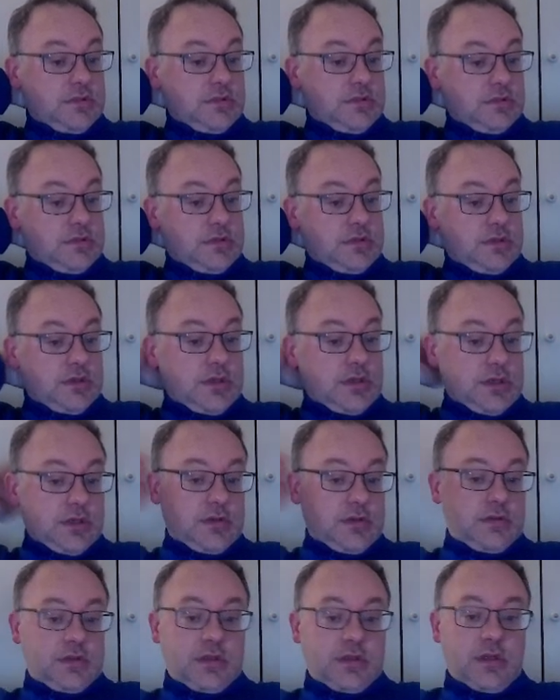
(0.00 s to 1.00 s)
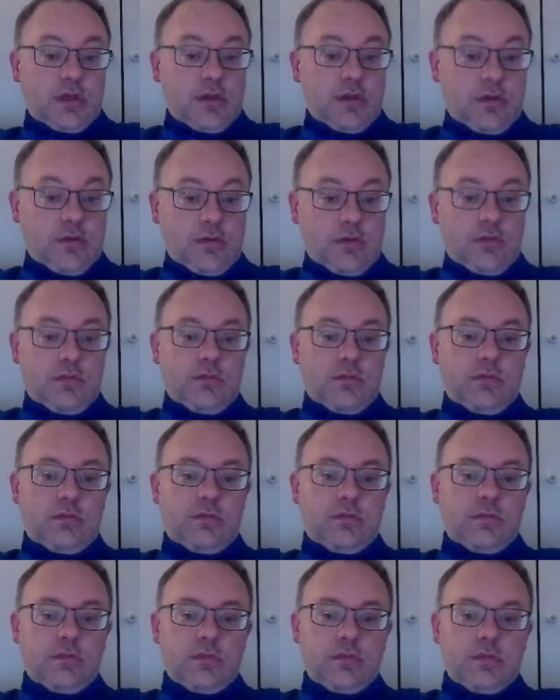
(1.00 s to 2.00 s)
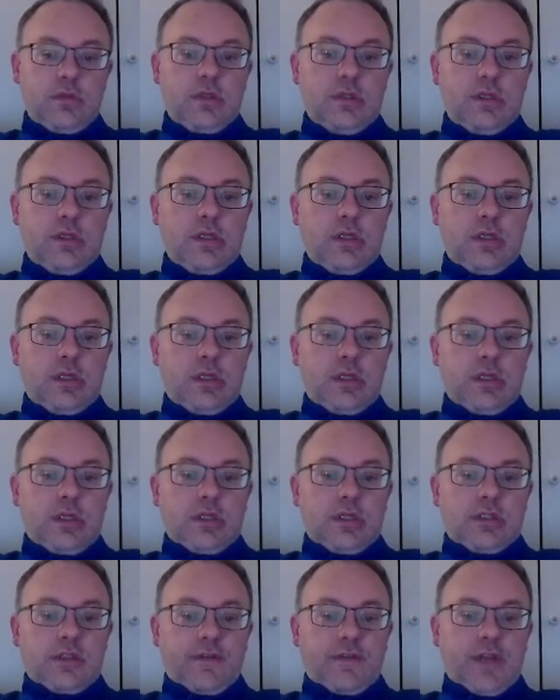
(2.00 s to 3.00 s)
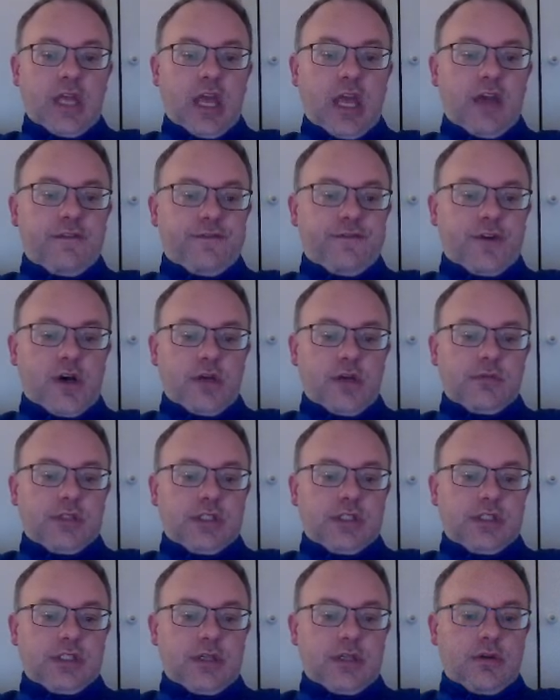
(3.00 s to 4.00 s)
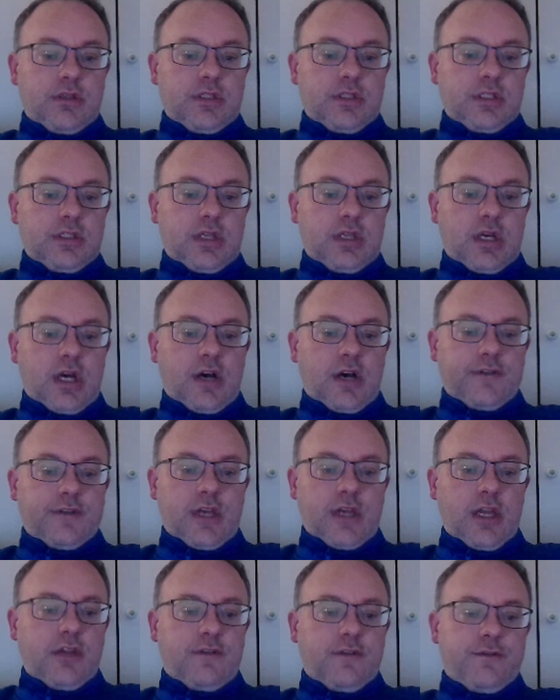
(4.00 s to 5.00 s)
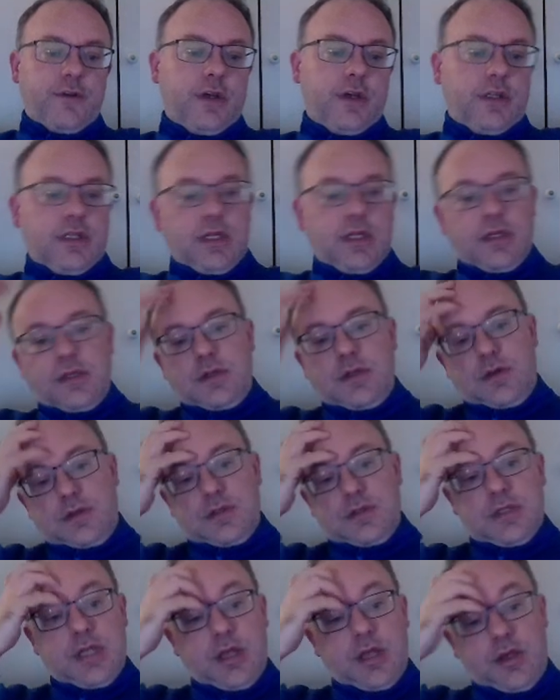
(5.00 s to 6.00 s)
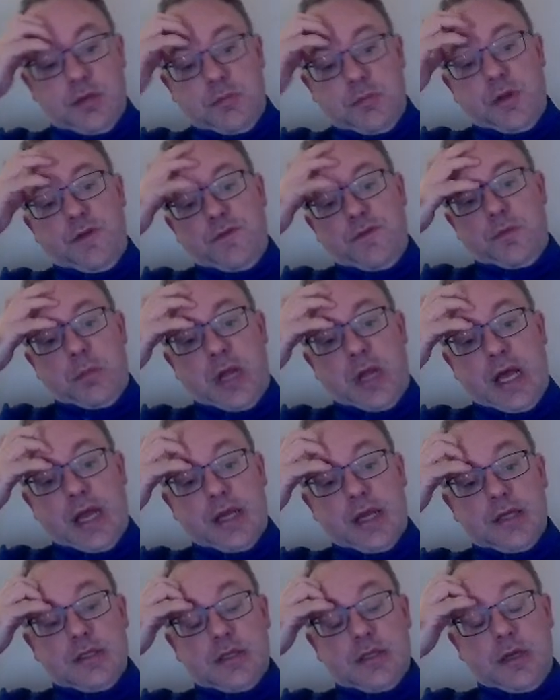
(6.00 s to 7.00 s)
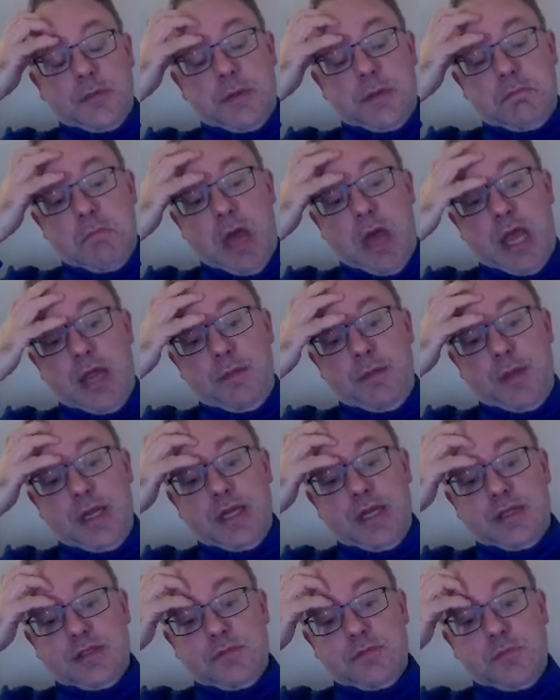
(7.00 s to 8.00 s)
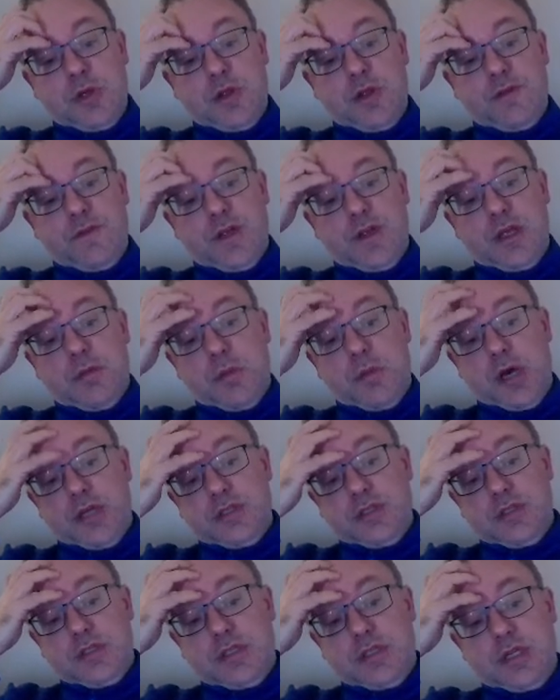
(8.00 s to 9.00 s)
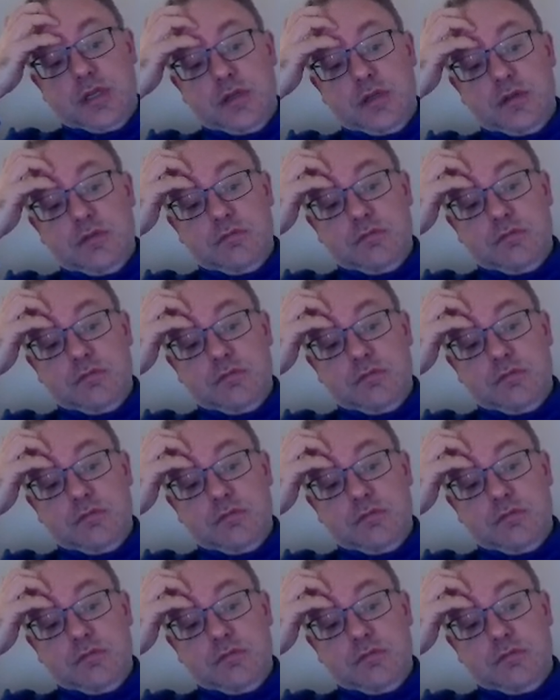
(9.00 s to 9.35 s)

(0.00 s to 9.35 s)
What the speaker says: You know, so I think f5 was a serious, because after h3 I did not see a good move for black. I mean, maybe there's a move here, but I just didn't